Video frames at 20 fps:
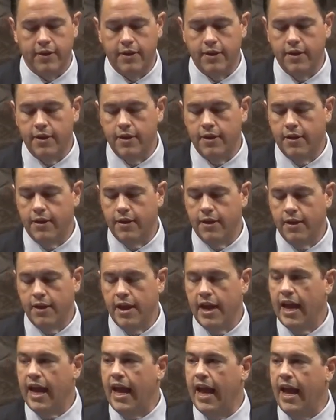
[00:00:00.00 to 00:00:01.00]
if
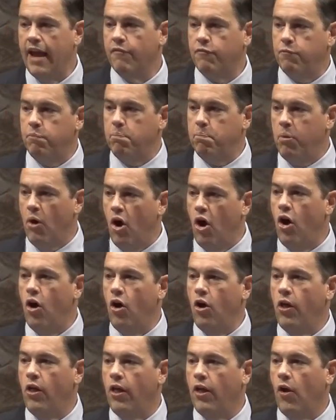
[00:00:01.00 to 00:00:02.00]
Paul, or
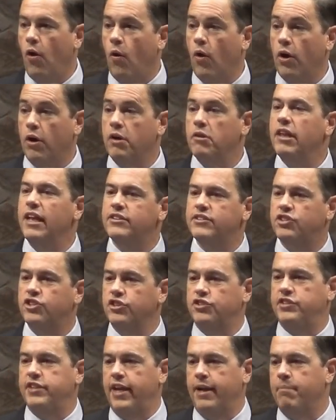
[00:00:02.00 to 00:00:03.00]
let's just say a modern day
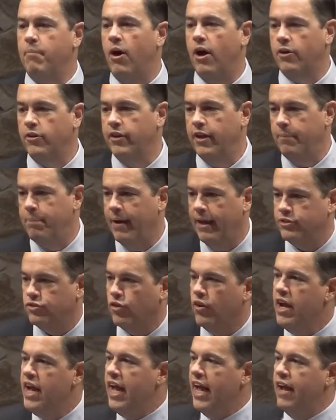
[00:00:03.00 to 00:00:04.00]
pastor, if I
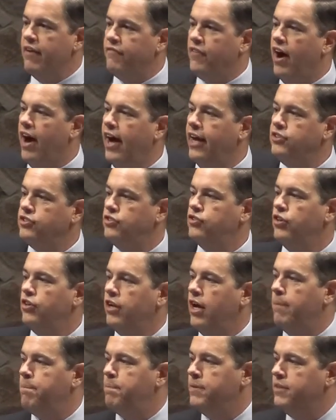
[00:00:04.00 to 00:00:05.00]
stood up in the city of
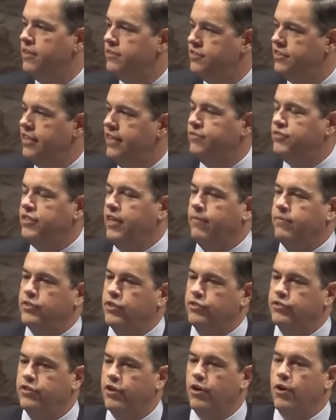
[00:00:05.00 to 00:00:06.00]
San Francisco uh,
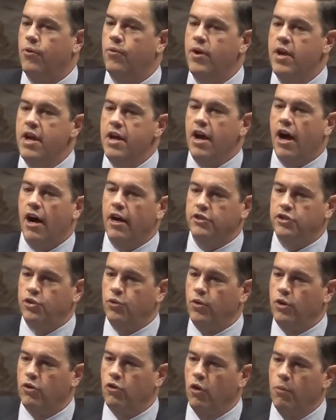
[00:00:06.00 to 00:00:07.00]
to a group of
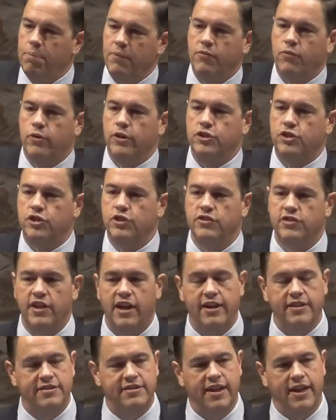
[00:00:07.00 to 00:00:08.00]
Christians and I said,
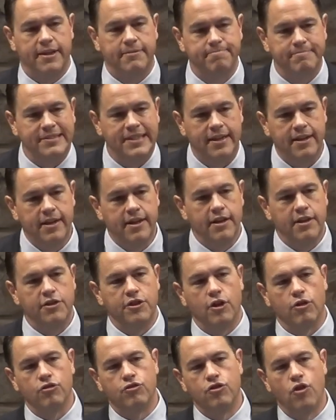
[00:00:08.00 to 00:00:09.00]
There's no more
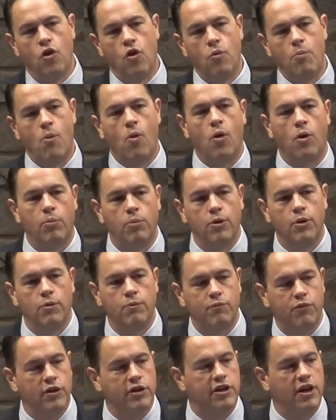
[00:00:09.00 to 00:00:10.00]
room for gospel
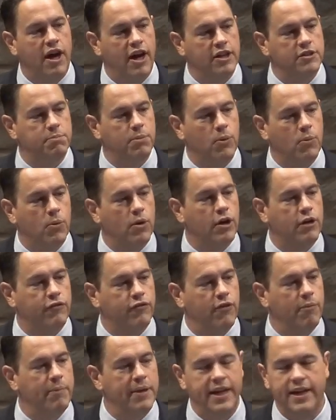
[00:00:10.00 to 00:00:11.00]
work for me in San
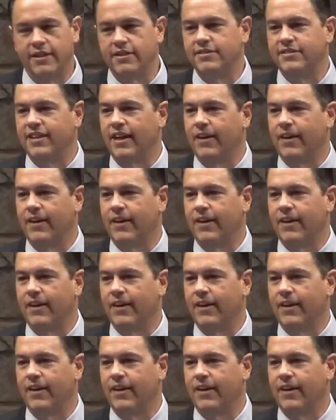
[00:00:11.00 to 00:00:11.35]
Francisco.